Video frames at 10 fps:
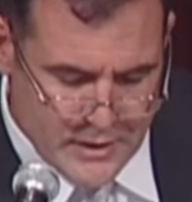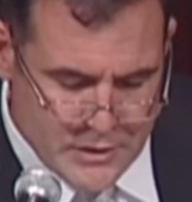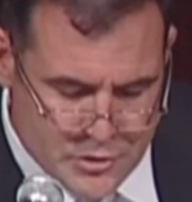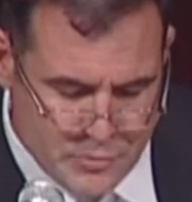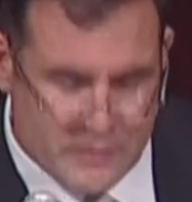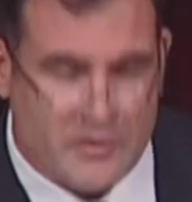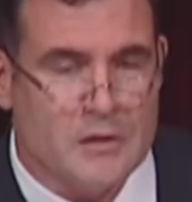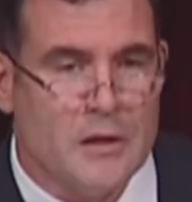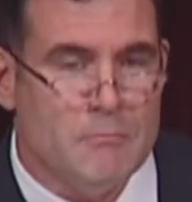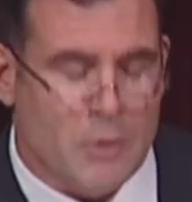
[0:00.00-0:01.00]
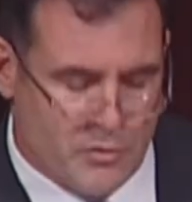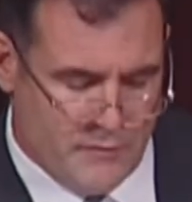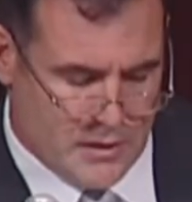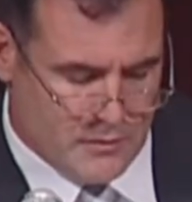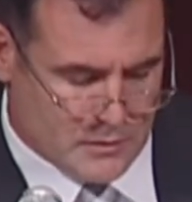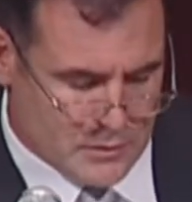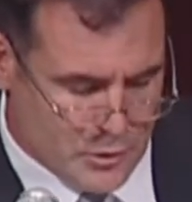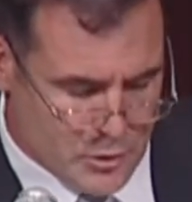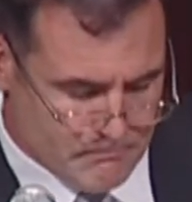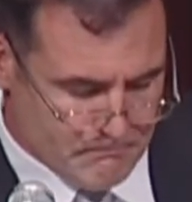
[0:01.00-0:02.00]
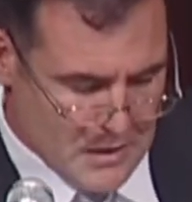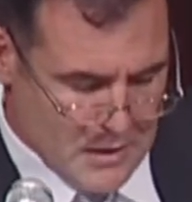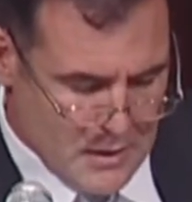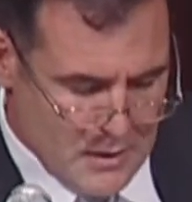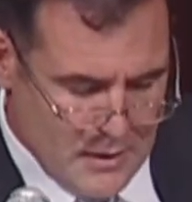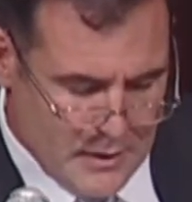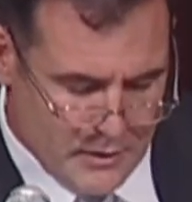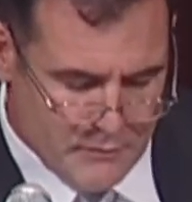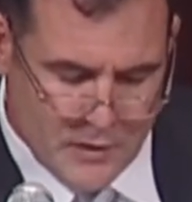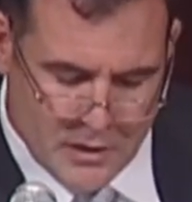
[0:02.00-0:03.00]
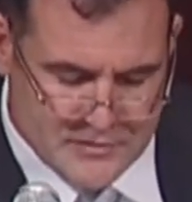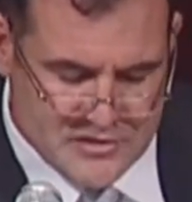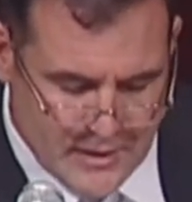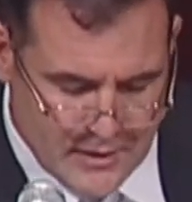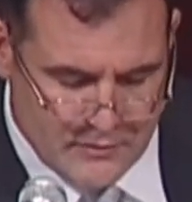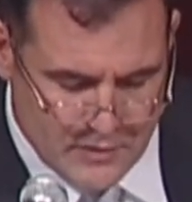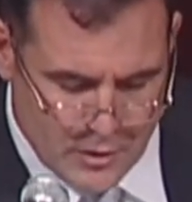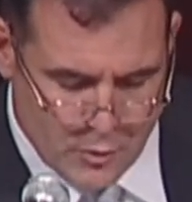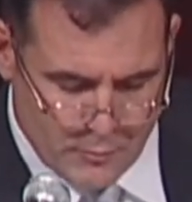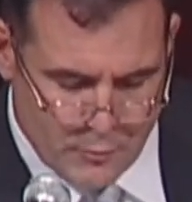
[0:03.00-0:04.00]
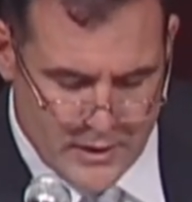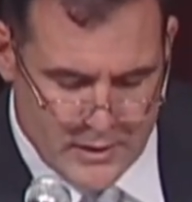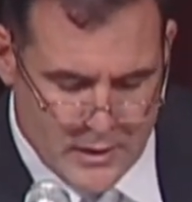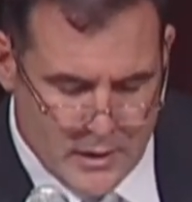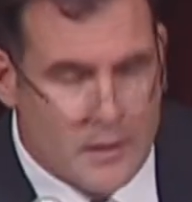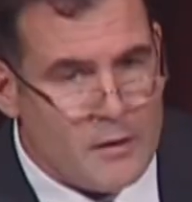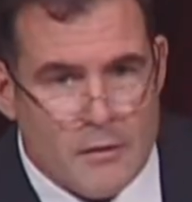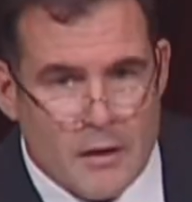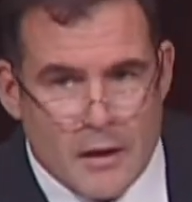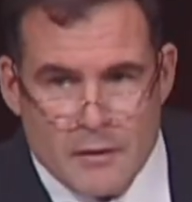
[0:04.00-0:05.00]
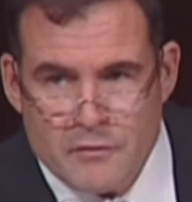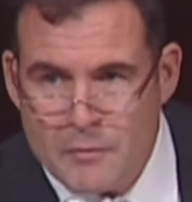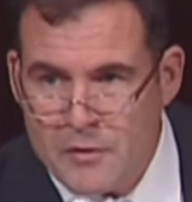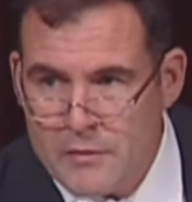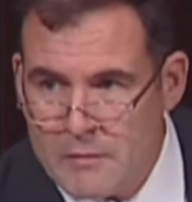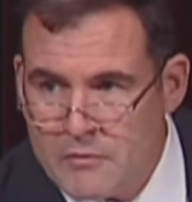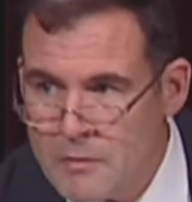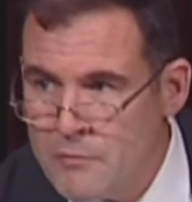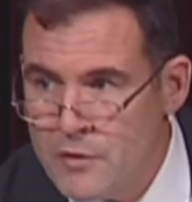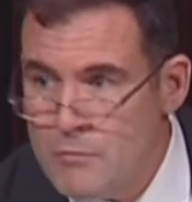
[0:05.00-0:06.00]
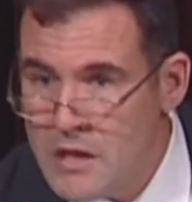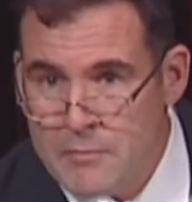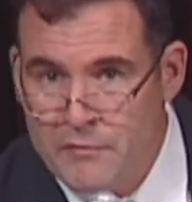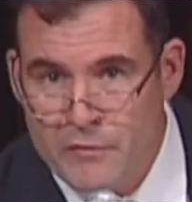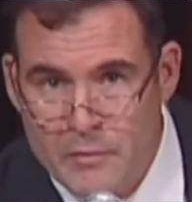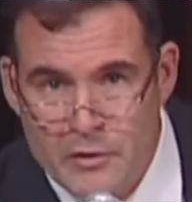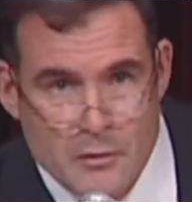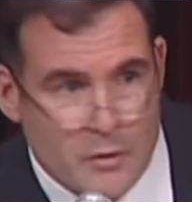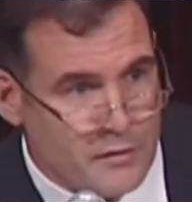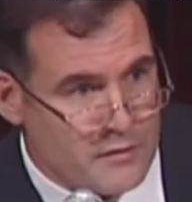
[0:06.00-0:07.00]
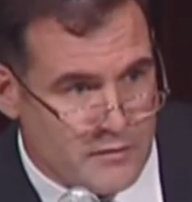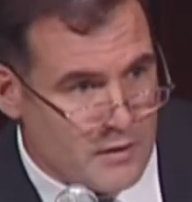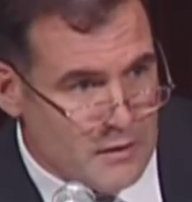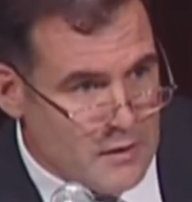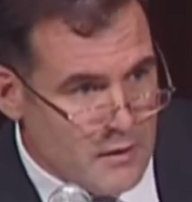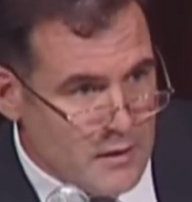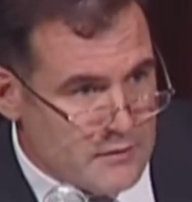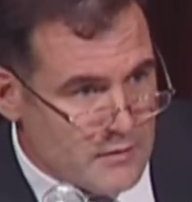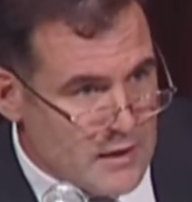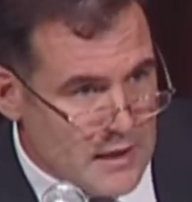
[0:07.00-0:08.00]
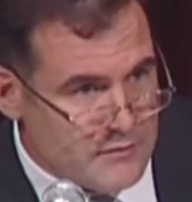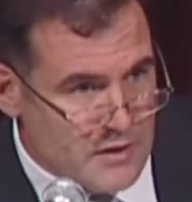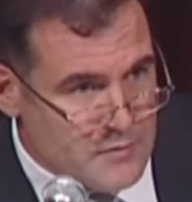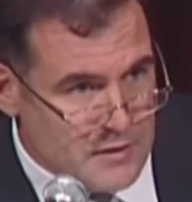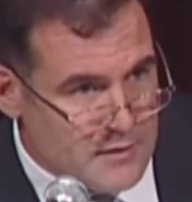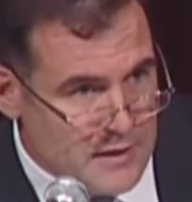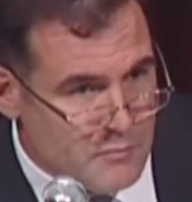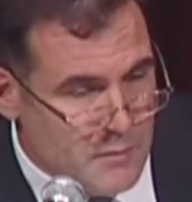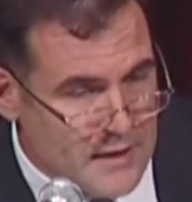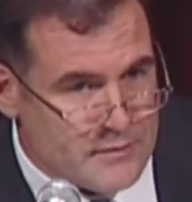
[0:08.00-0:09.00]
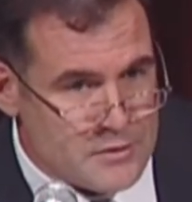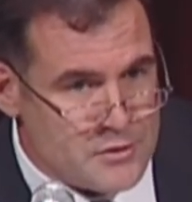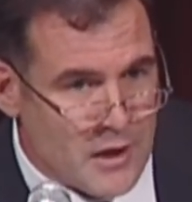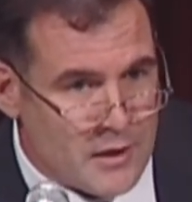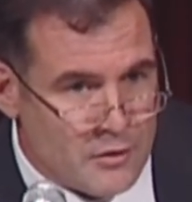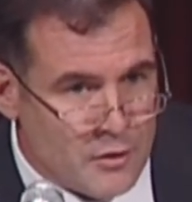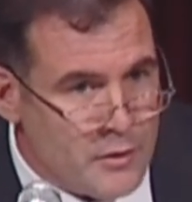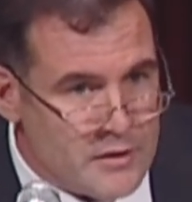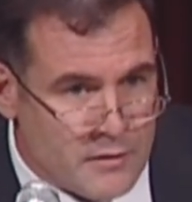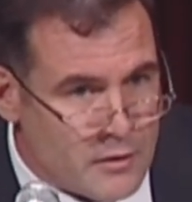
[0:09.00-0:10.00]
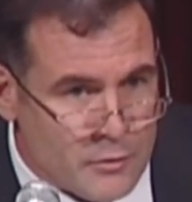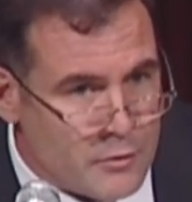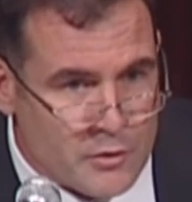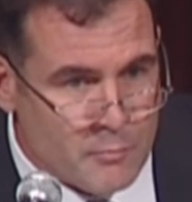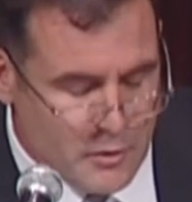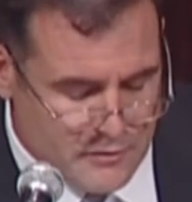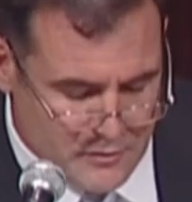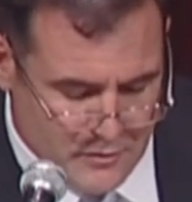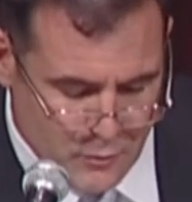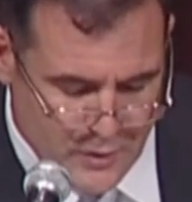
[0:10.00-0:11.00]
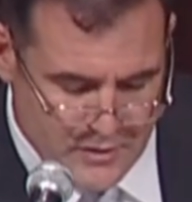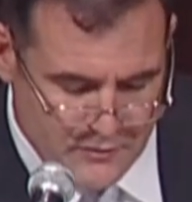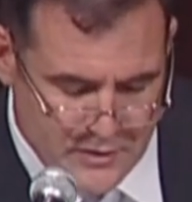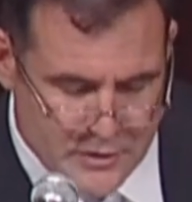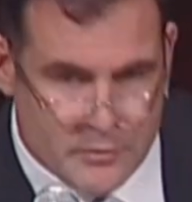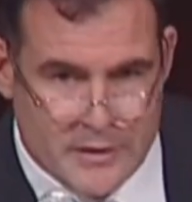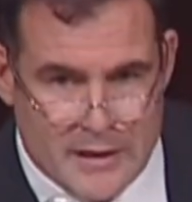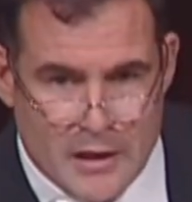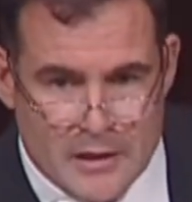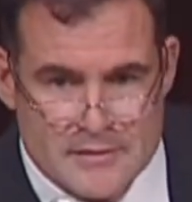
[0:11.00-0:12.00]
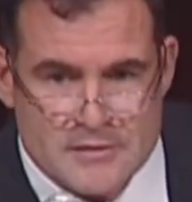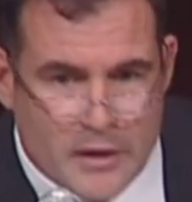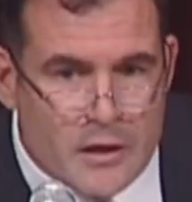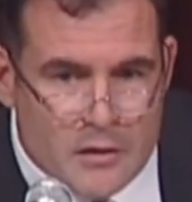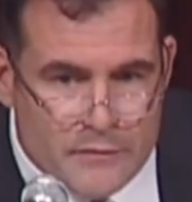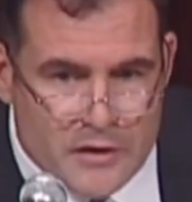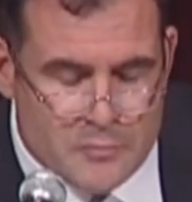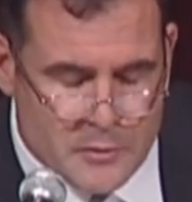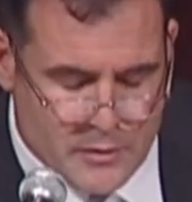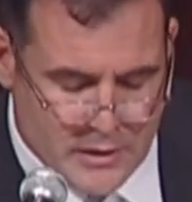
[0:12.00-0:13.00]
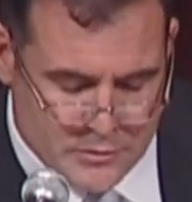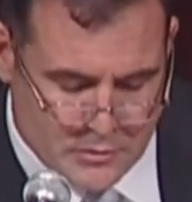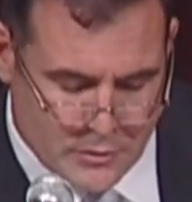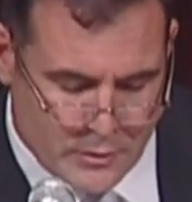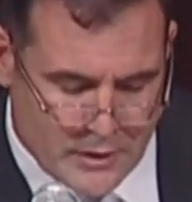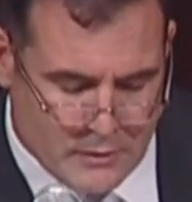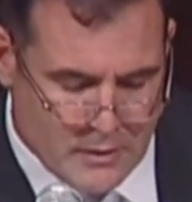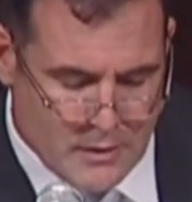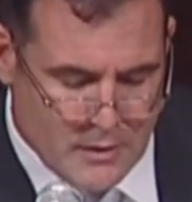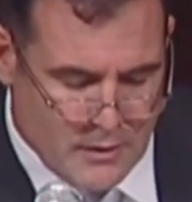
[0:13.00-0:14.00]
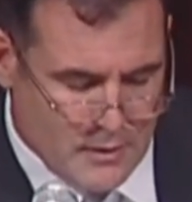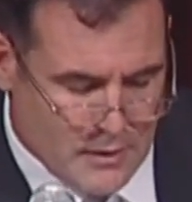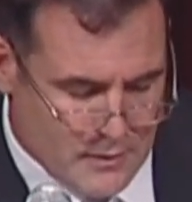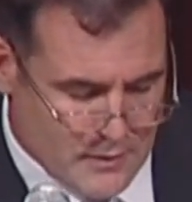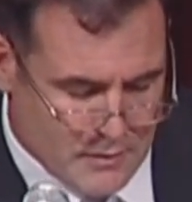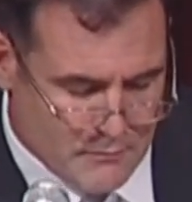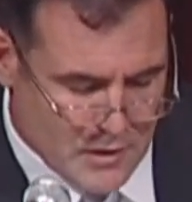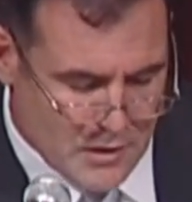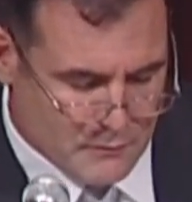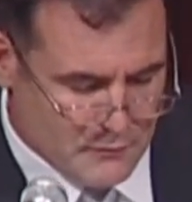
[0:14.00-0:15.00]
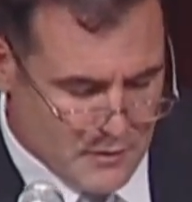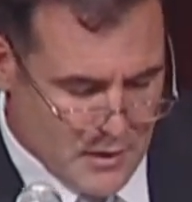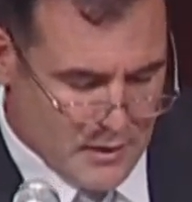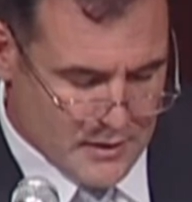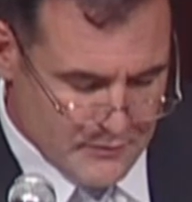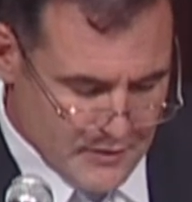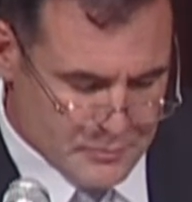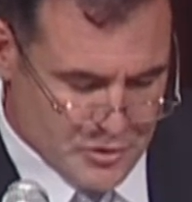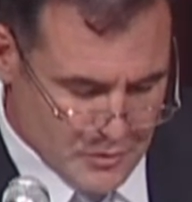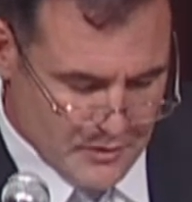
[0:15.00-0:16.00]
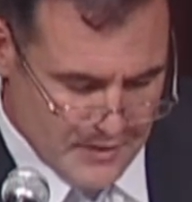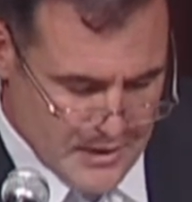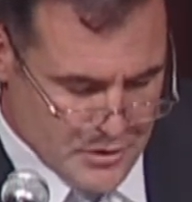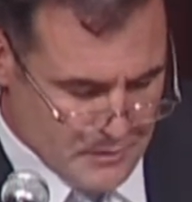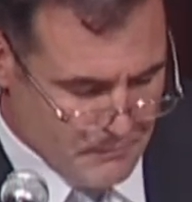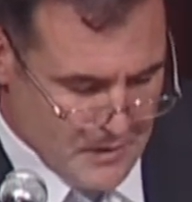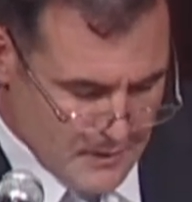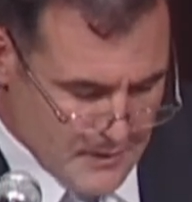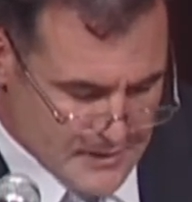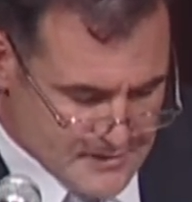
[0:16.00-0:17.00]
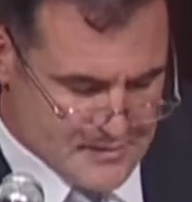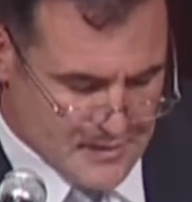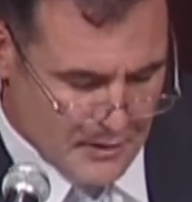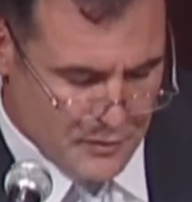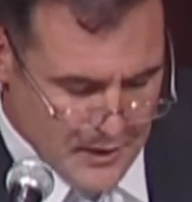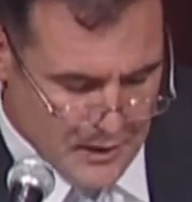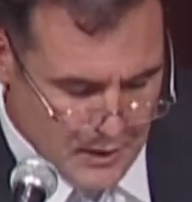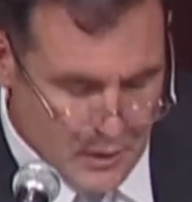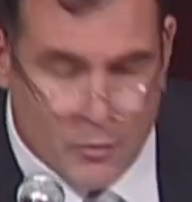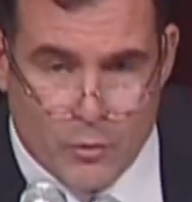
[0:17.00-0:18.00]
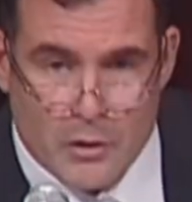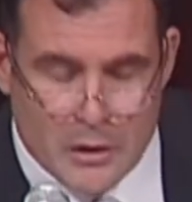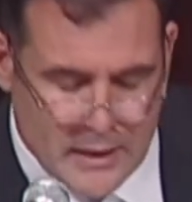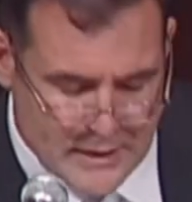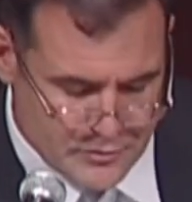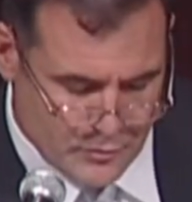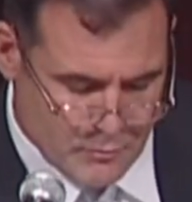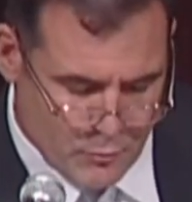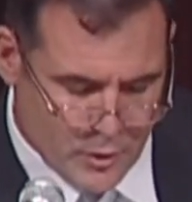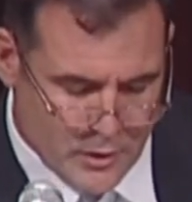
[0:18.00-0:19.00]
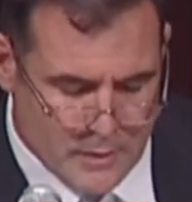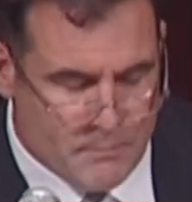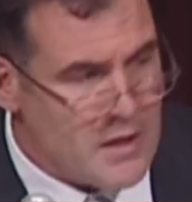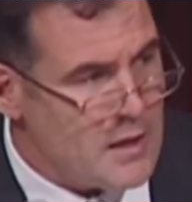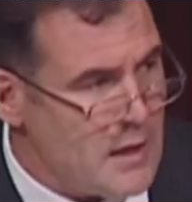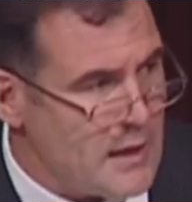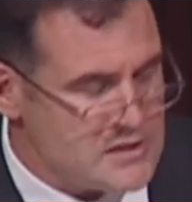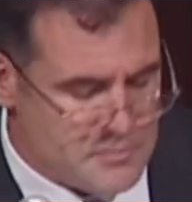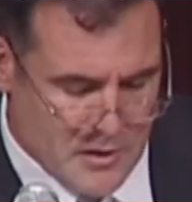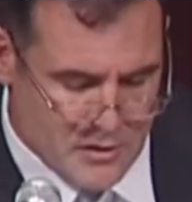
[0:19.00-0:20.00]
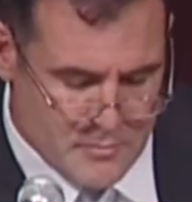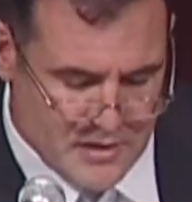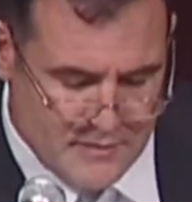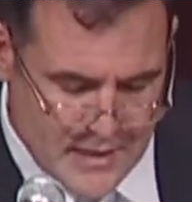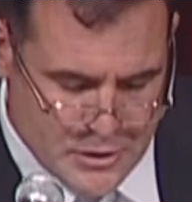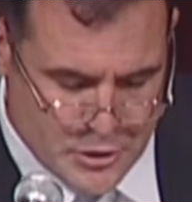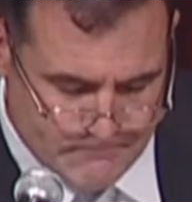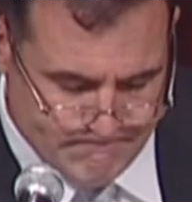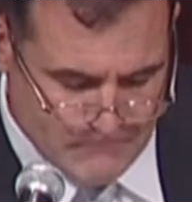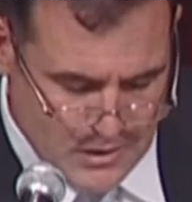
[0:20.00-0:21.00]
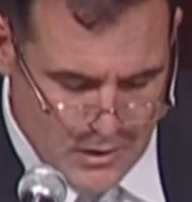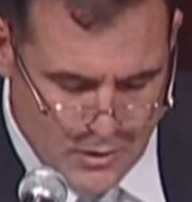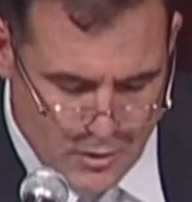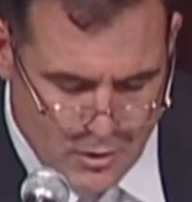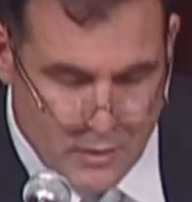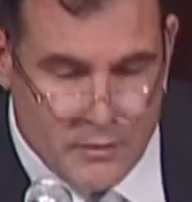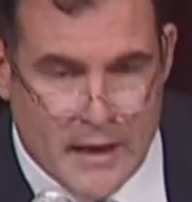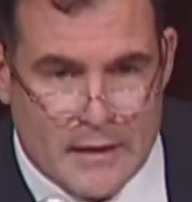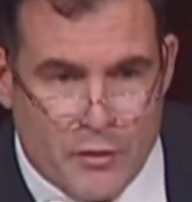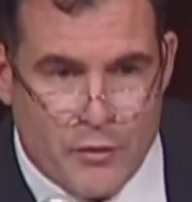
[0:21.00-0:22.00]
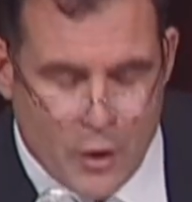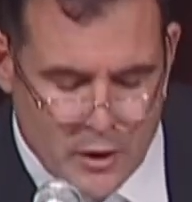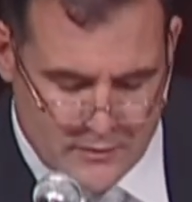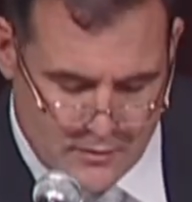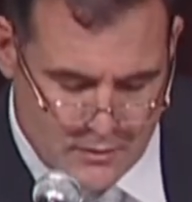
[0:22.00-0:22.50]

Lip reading: intrinsically motivated to learn. And it involves settings that incorporate something that some of you may be familiar with. It's a concept that dates back to John Dewey, to the earlier parts of the 20th century, a cycle of experiential learning that involves conceptualization, that is to say thinking or classroom work, experimentation on that thought,